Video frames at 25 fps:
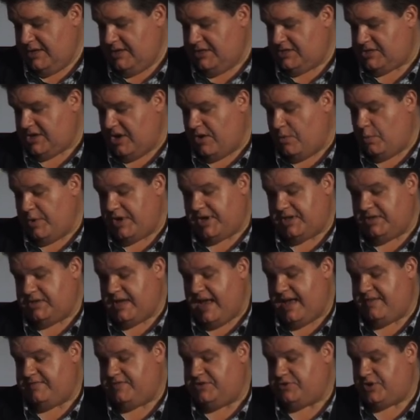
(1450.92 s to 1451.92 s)
So we can
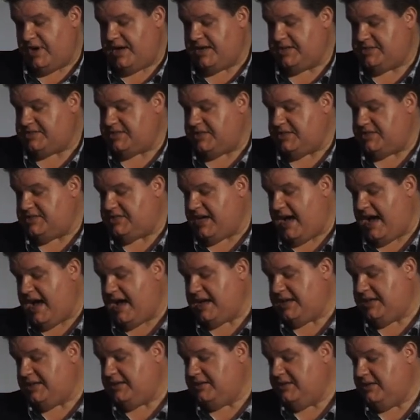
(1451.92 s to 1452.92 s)
have drugs that
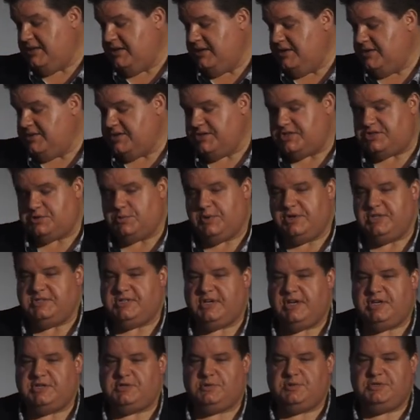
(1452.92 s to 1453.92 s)
target this sweet
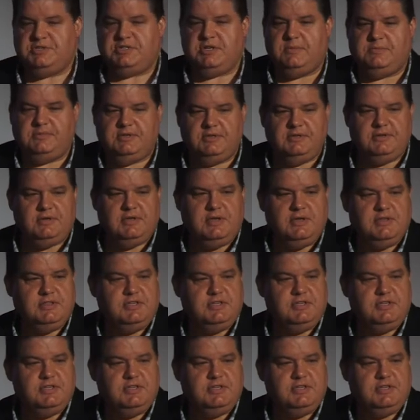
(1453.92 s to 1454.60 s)
taste receptor.